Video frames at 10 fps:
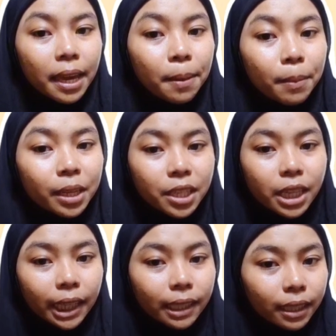
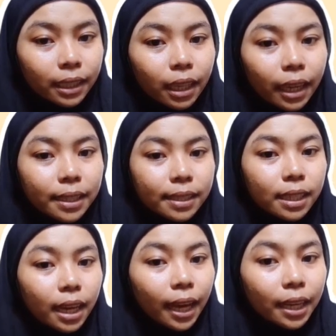emaciated has
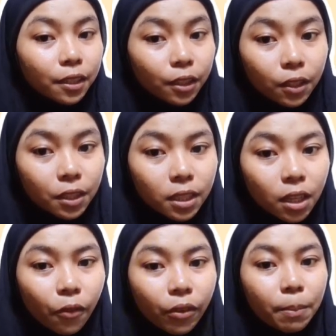the
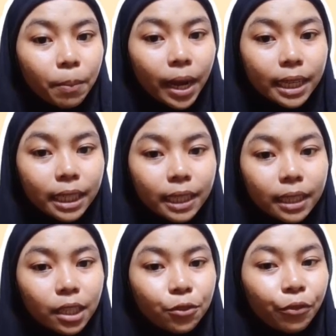ideology of a body
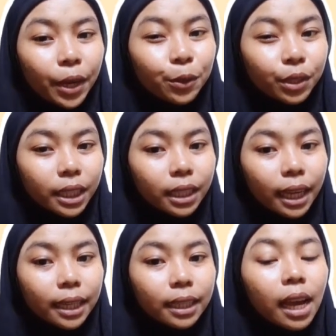that is very thin
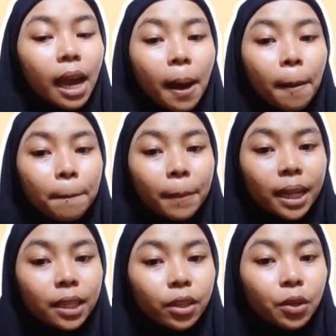and
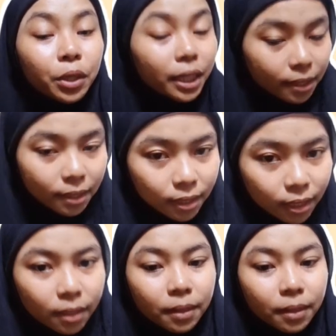malnourished.